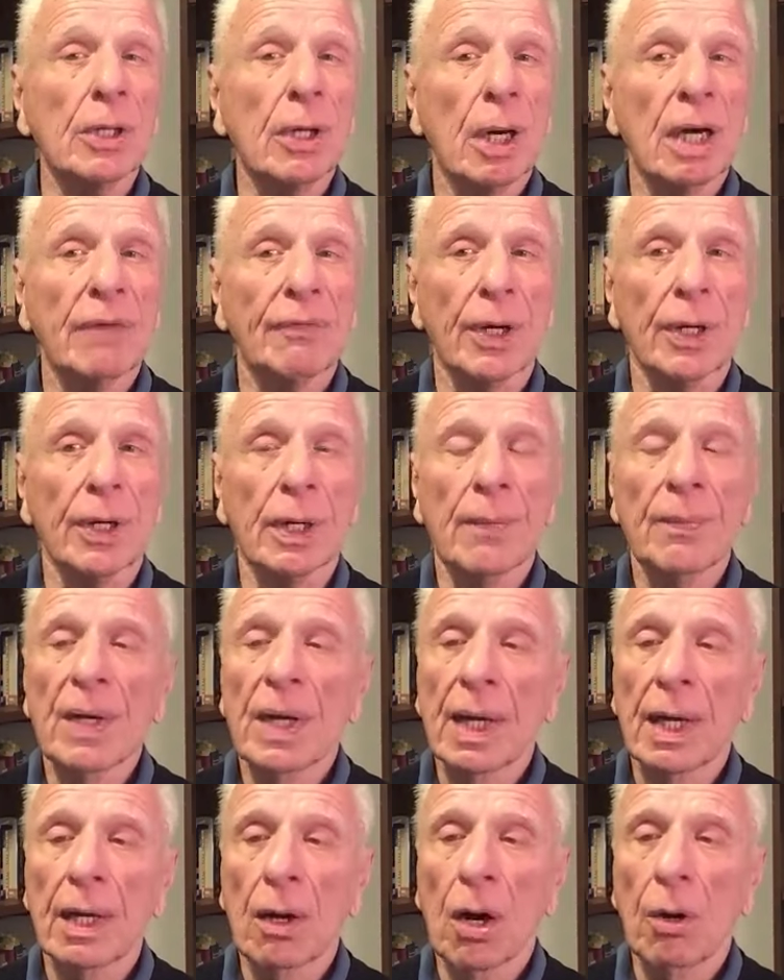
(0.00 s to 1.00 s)
Harvard.
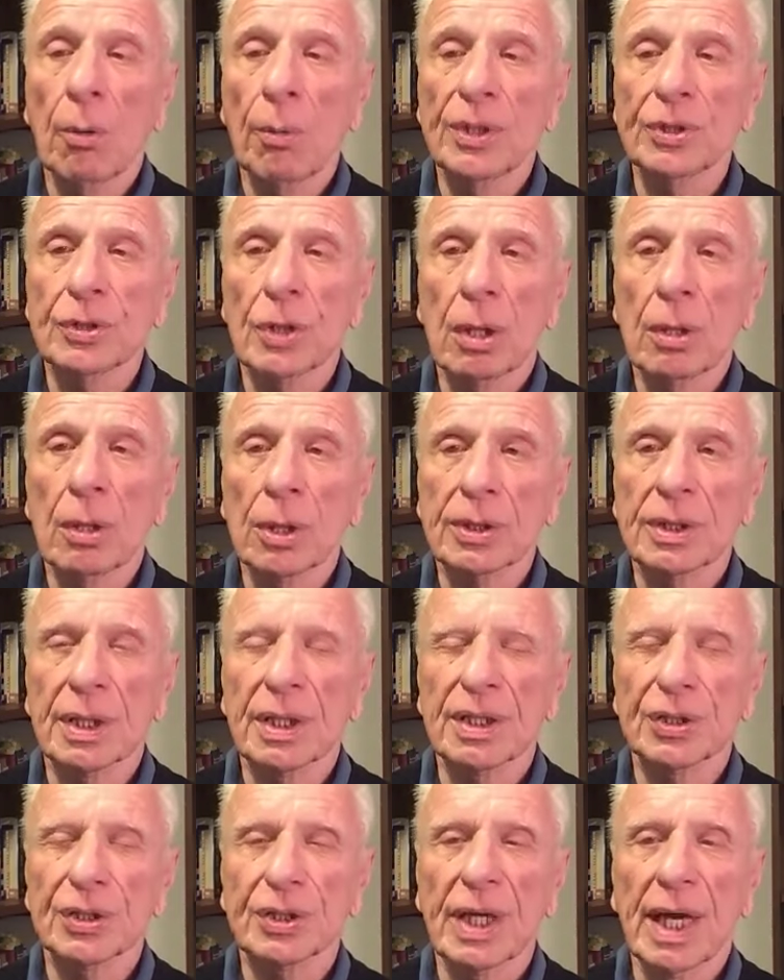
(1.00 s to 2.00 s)
He always looked at
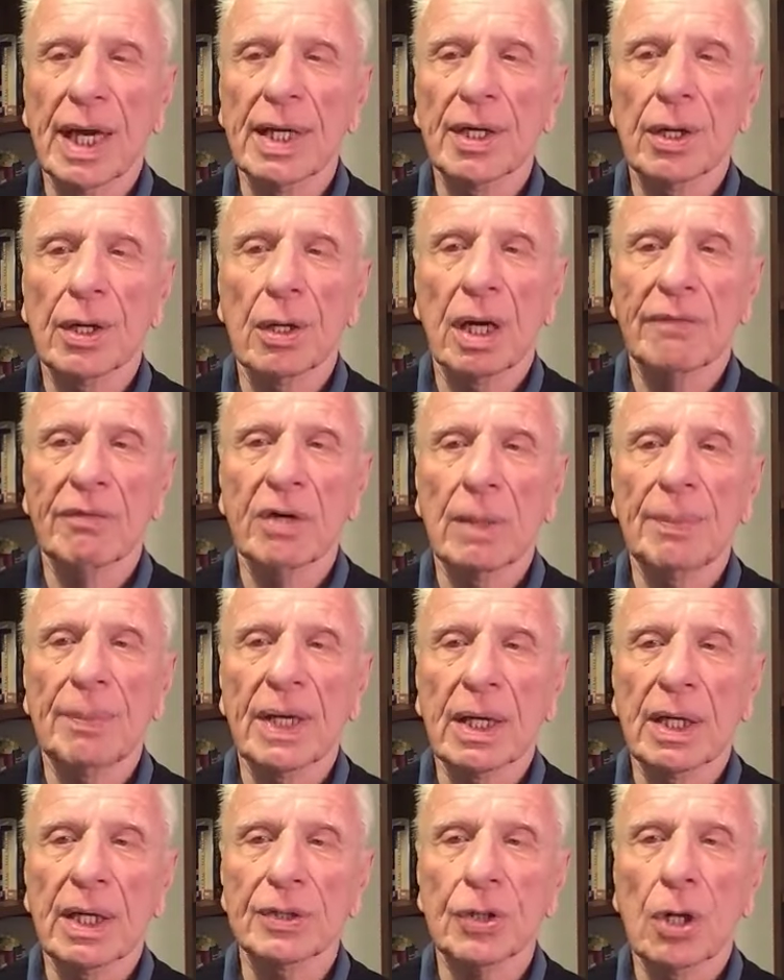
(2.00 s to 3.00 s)
the state at Harvard
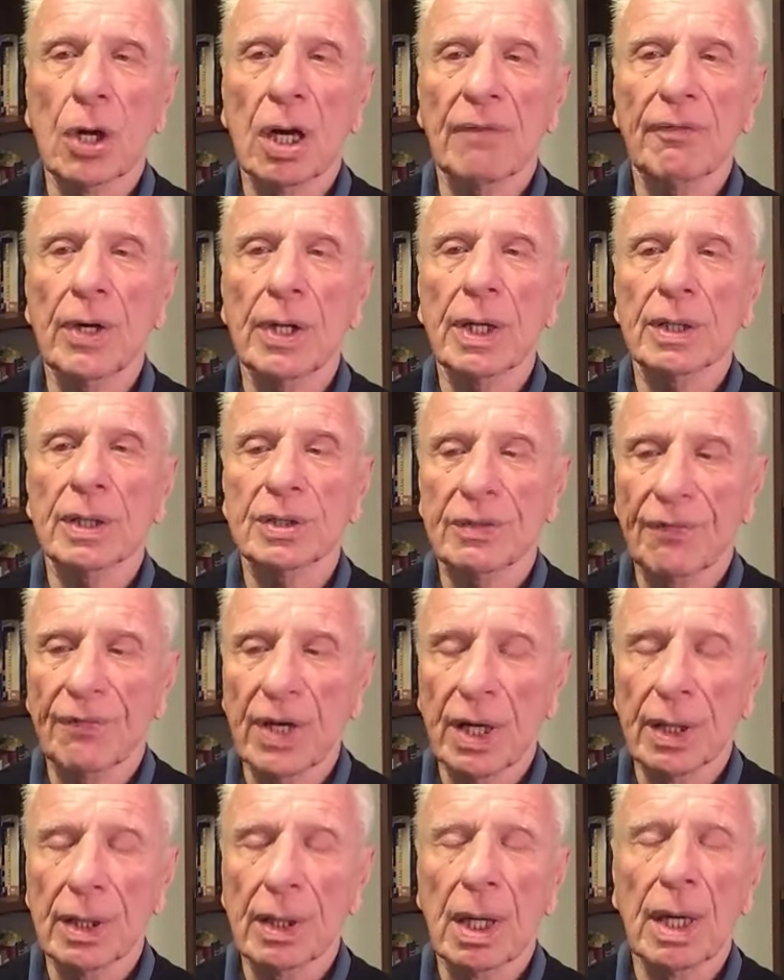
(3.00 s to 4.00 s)
because Harvard, as the
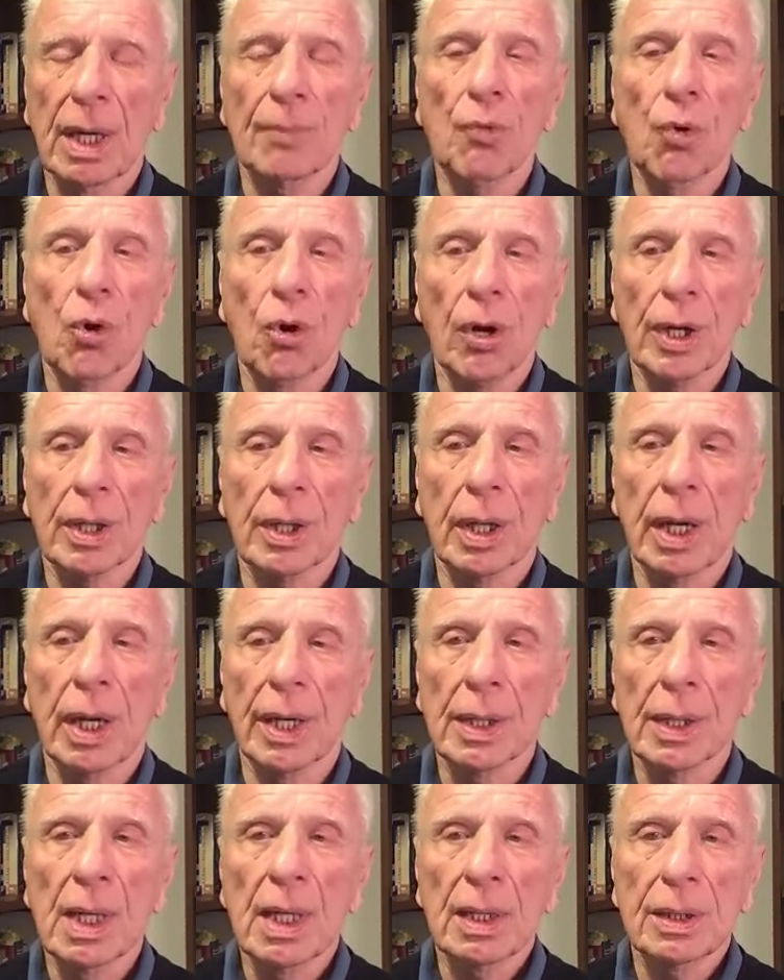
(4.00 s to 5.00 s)
Vietnam War got
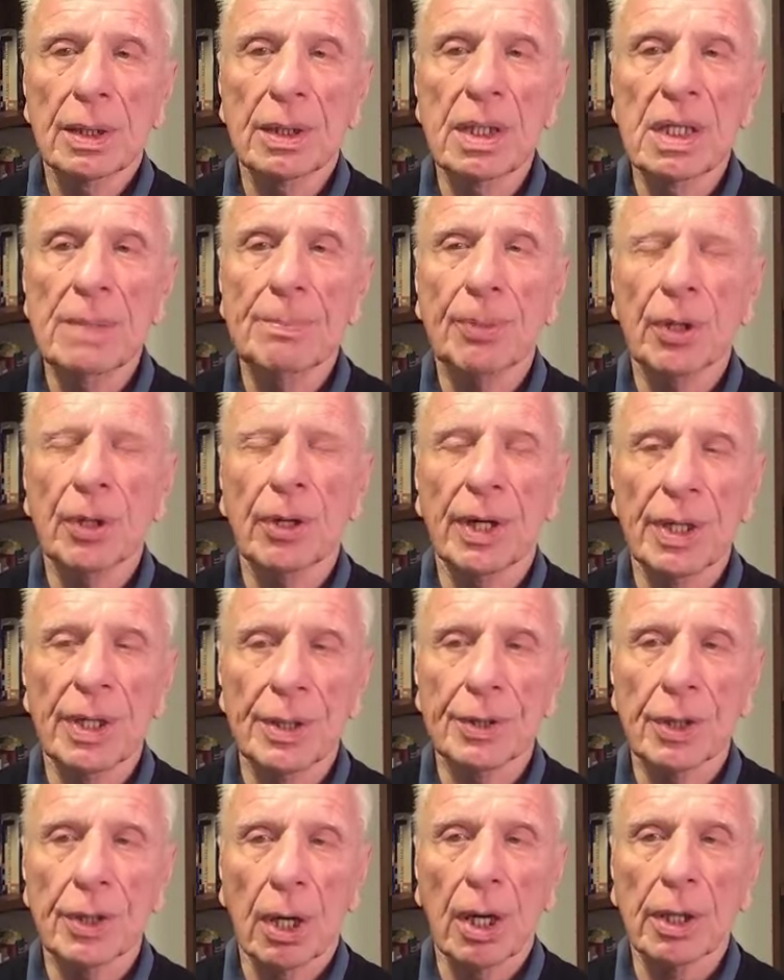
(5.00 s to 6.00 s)
deeper
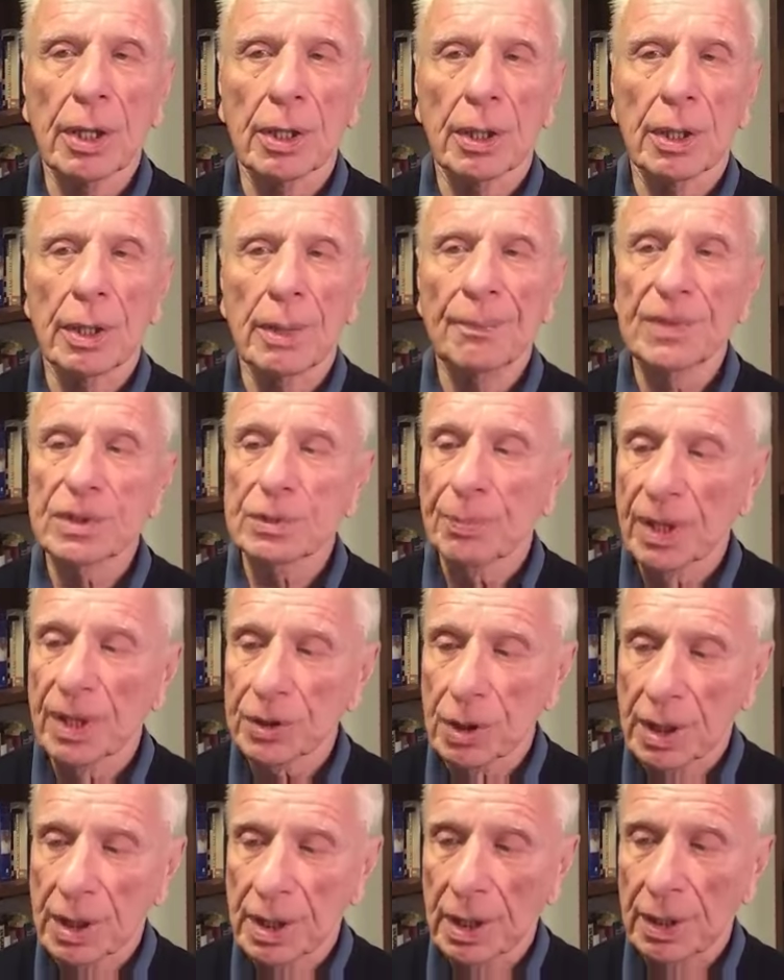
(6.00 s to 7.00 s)
and darker,
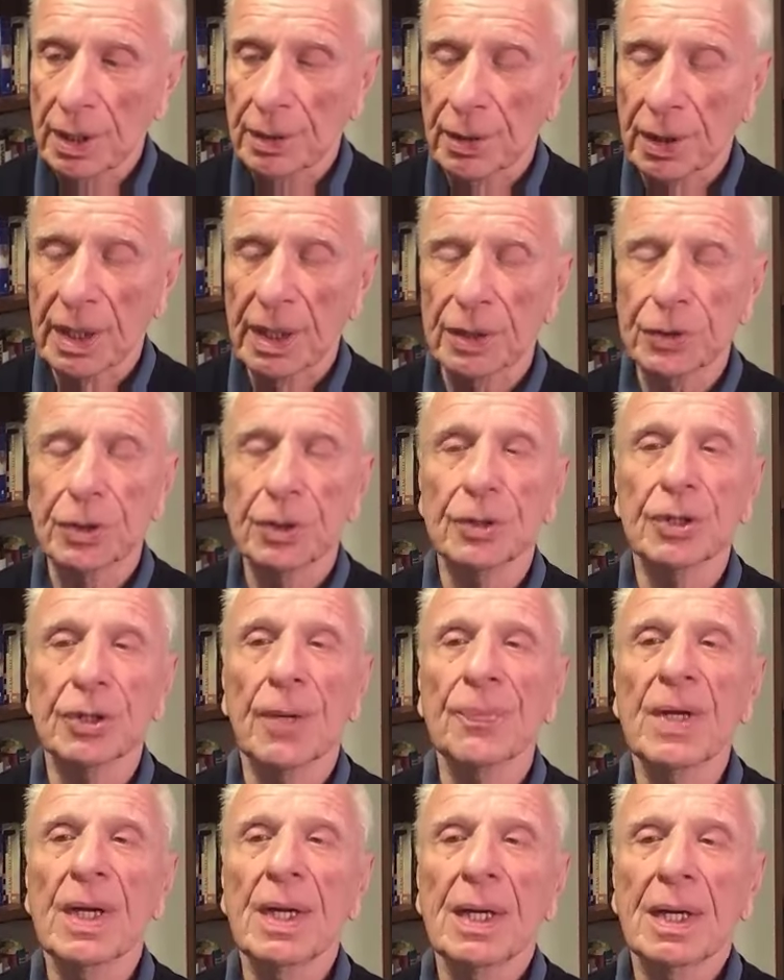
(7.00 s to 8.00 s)
especially under
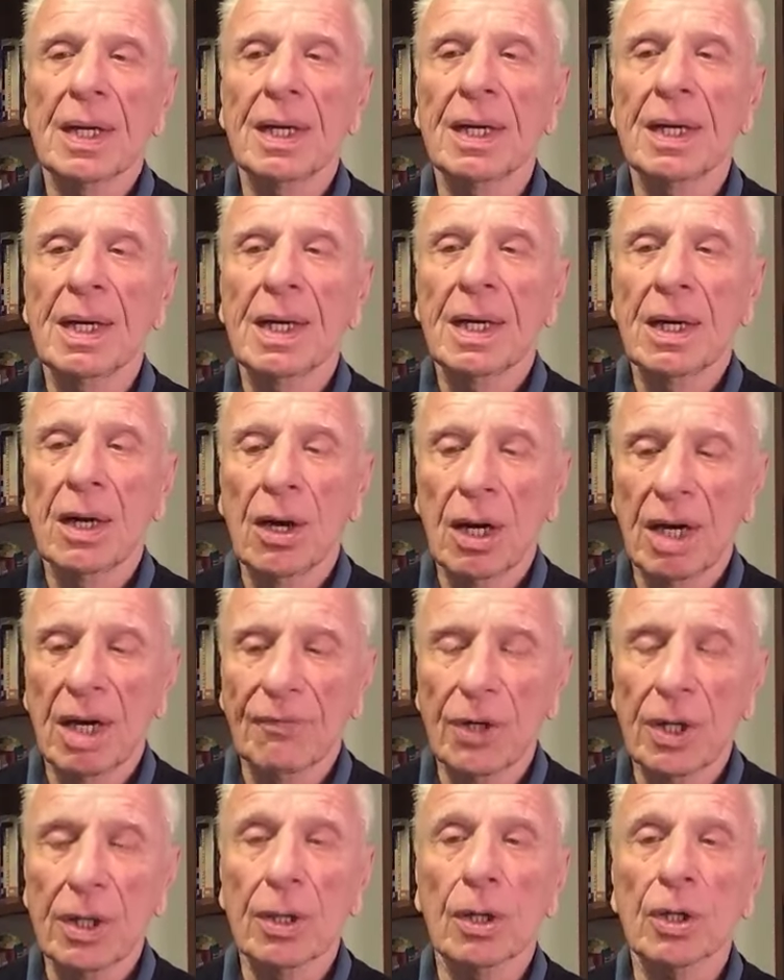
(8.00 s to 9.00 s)
Kissinger,
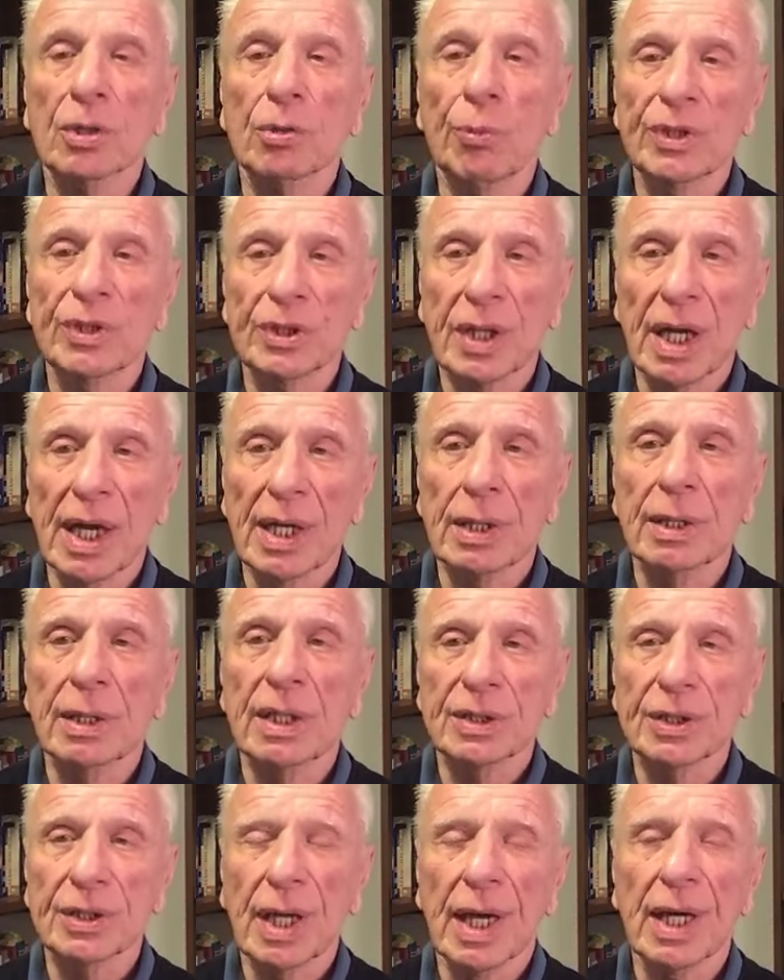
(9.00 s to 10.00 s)
Harvard was the
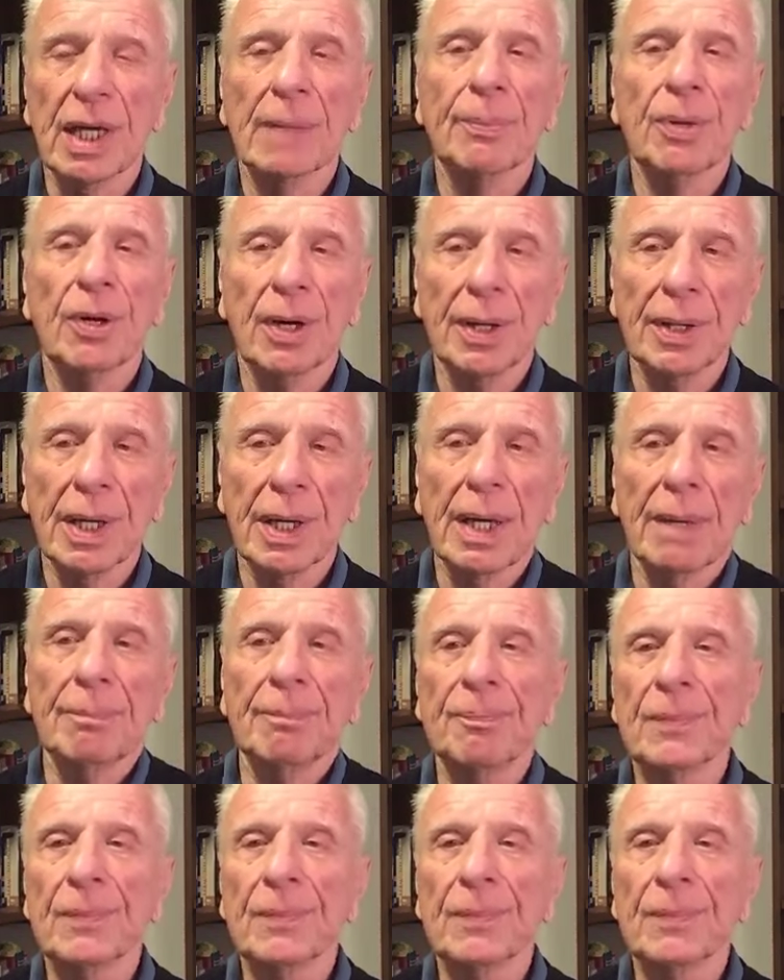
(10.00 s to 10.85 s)
stain upon him.